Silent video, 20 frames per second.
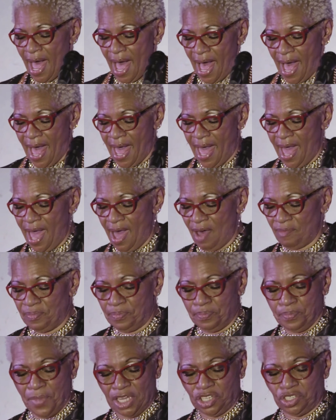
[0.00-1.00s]
I have
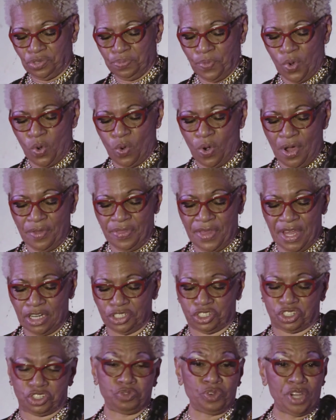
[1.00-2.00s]
much more than
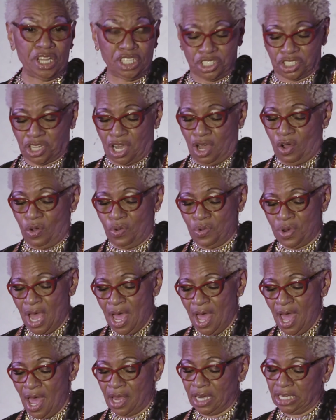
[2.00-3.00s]
a trench coat
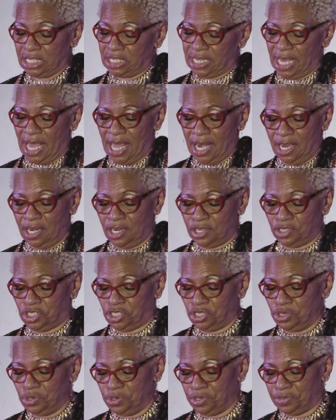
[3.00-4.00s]
and a teddy to
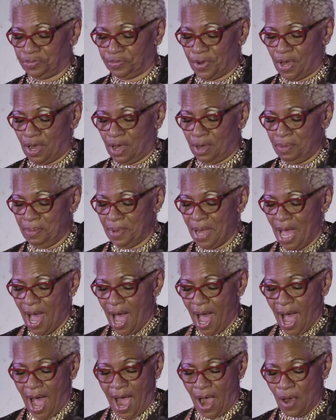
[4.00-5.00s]
choose from.
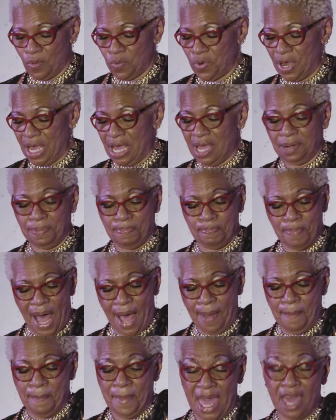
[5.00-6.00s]
I read
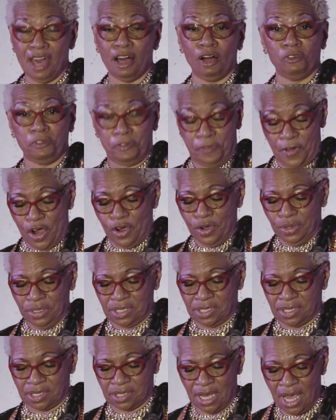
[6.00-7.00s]
my mail first.
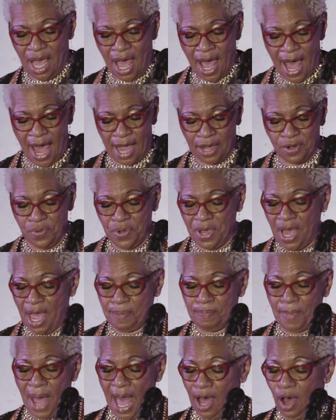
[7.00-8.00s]
I
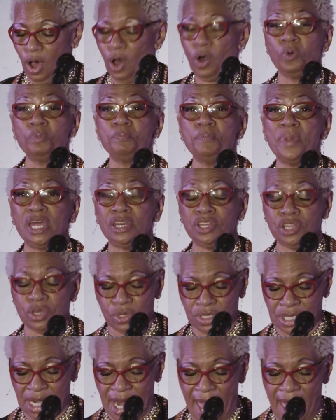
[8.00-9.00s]
create my own
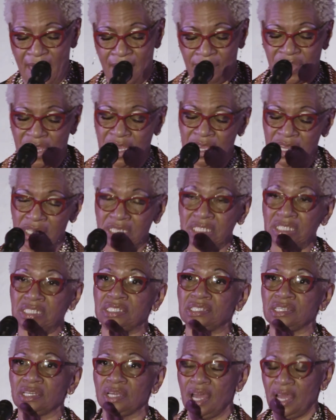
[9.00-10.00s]
menus, and I have keys
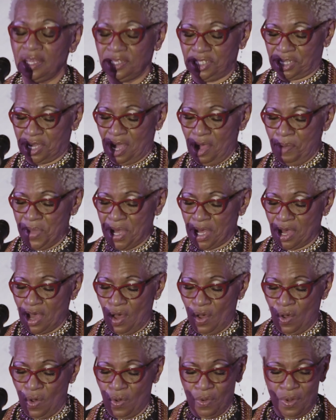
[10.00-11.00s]
to come and
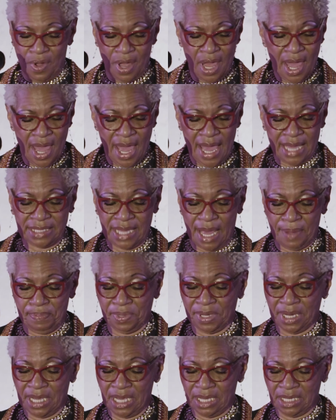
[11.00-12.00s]
go as I
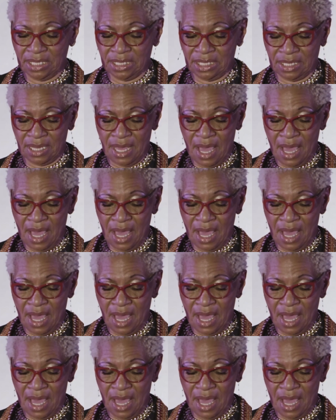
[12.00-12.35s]
please.